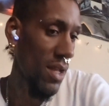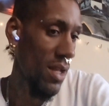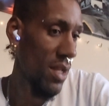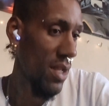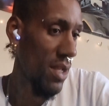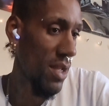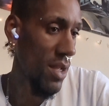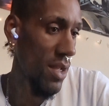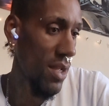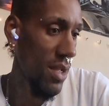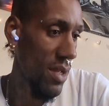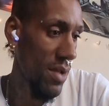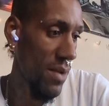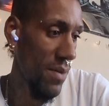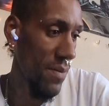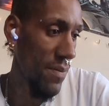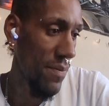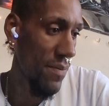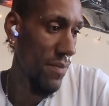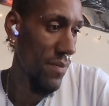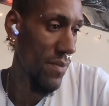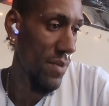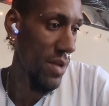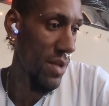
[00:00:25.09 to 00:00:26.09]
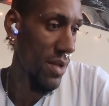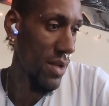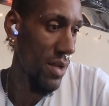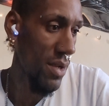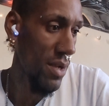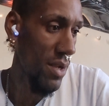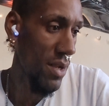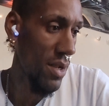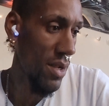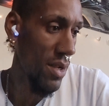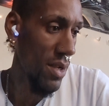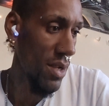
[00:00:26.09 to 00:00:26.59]

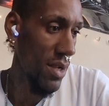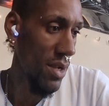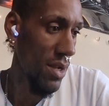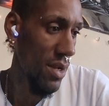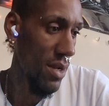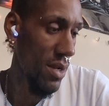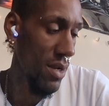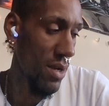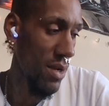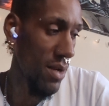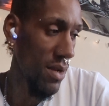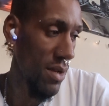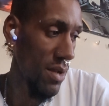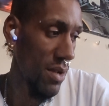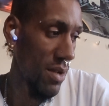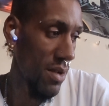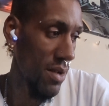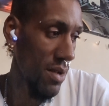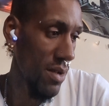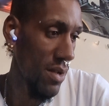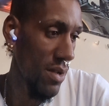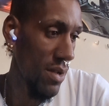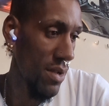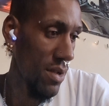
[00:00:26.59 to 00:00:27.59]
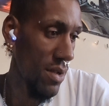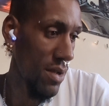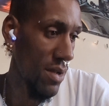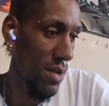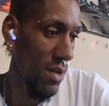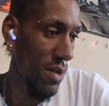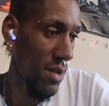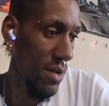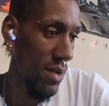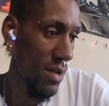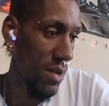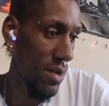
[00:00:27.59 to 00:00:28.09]

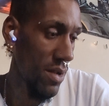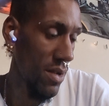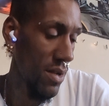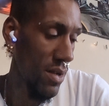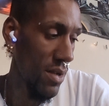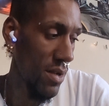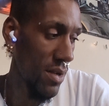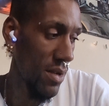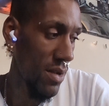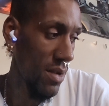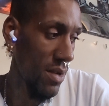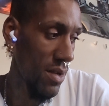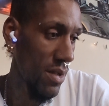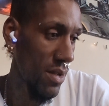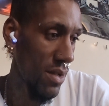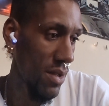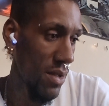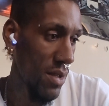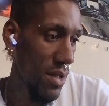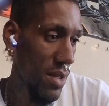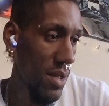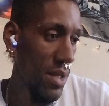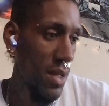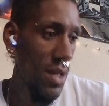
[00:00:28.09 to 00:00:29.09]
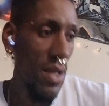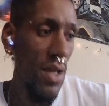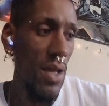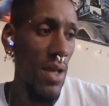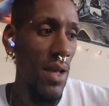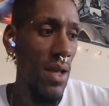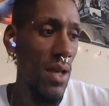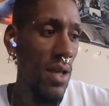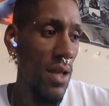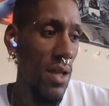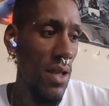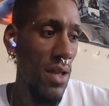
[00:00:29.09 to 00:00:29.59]

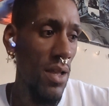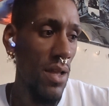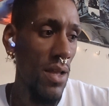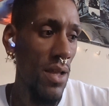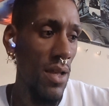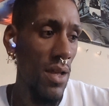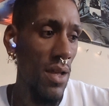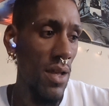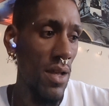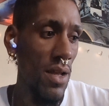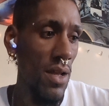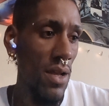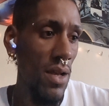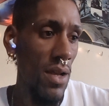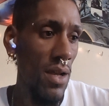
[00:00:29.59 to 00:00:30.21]
No one is speaking in this clip.